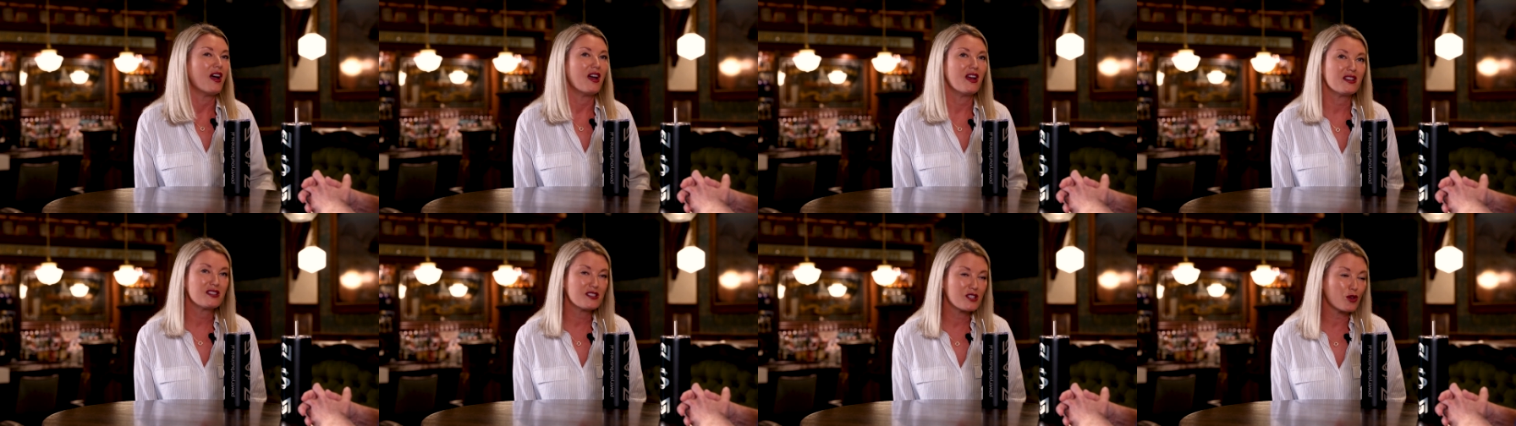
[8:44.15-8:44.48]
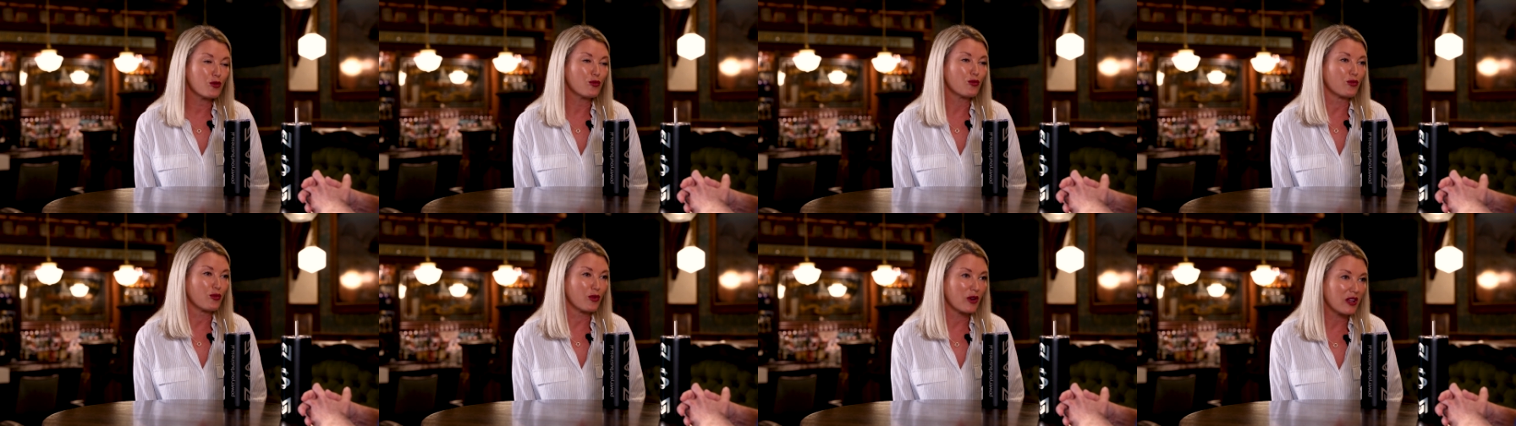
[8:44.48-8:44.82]
it's
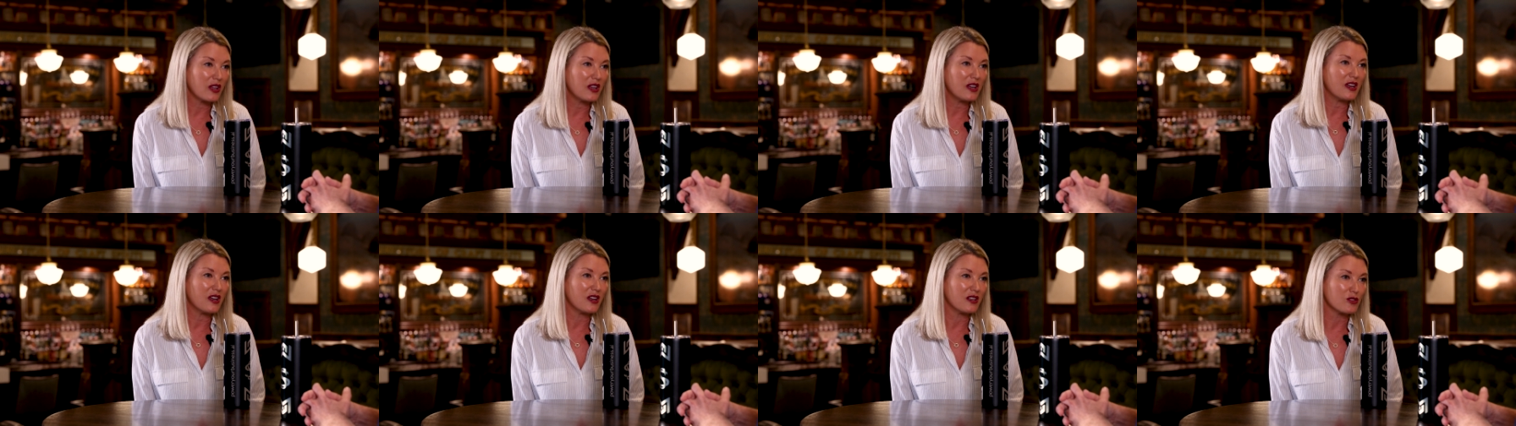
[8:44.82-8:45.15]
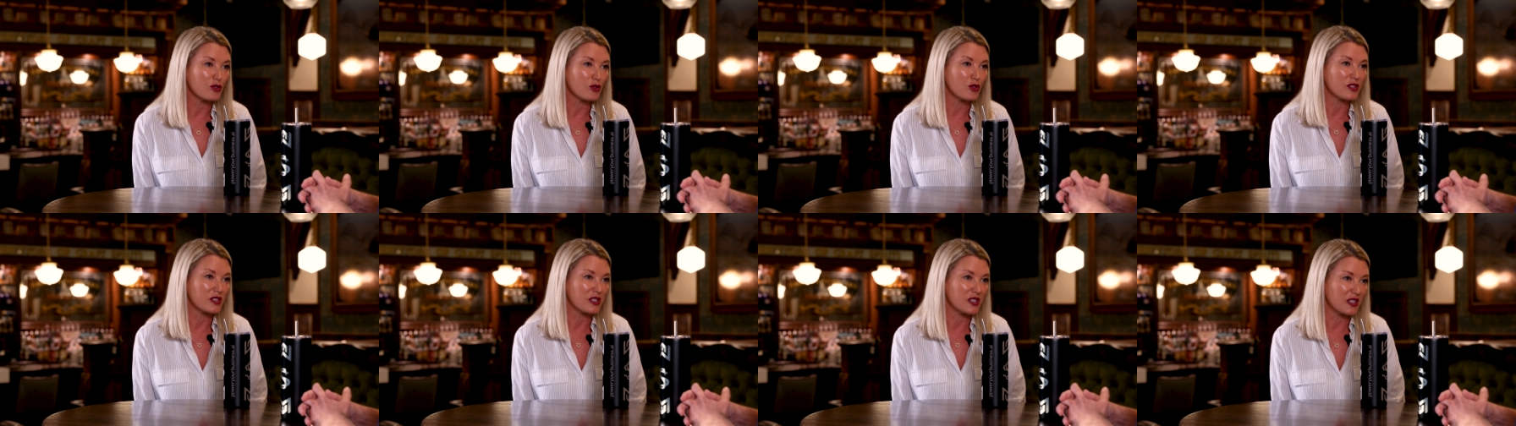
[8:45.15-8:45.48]
a really
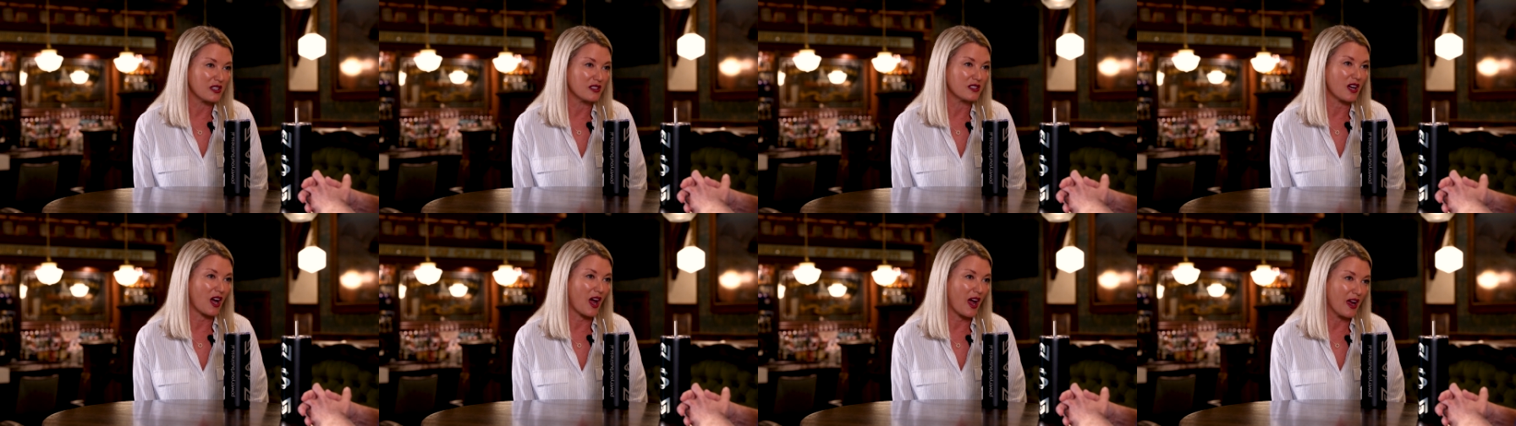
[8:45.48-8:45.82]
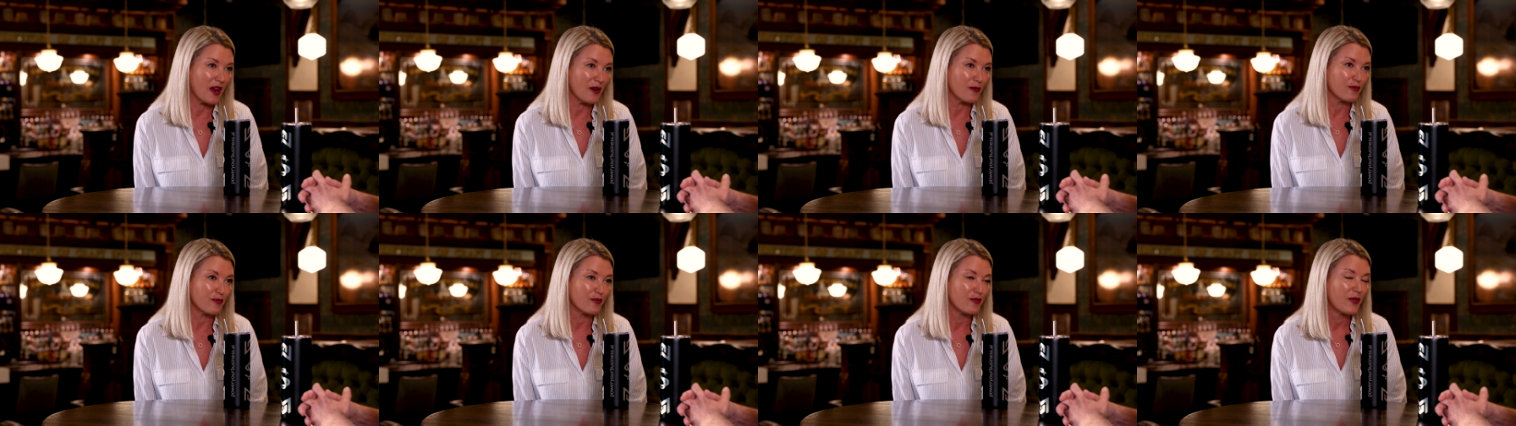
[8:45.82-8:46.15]
interesting
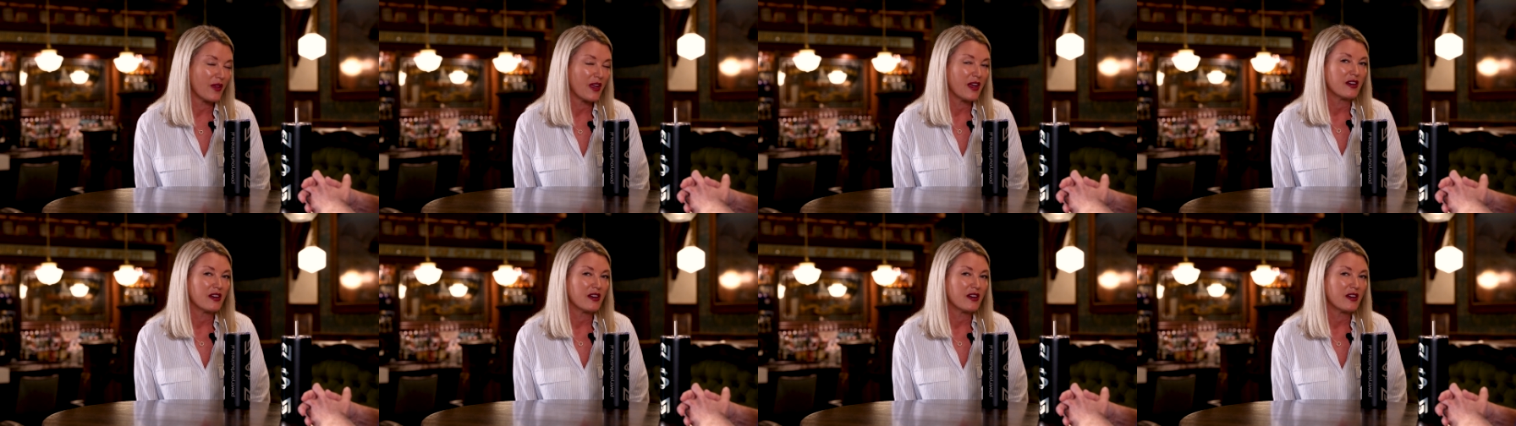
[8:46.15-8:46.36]
time.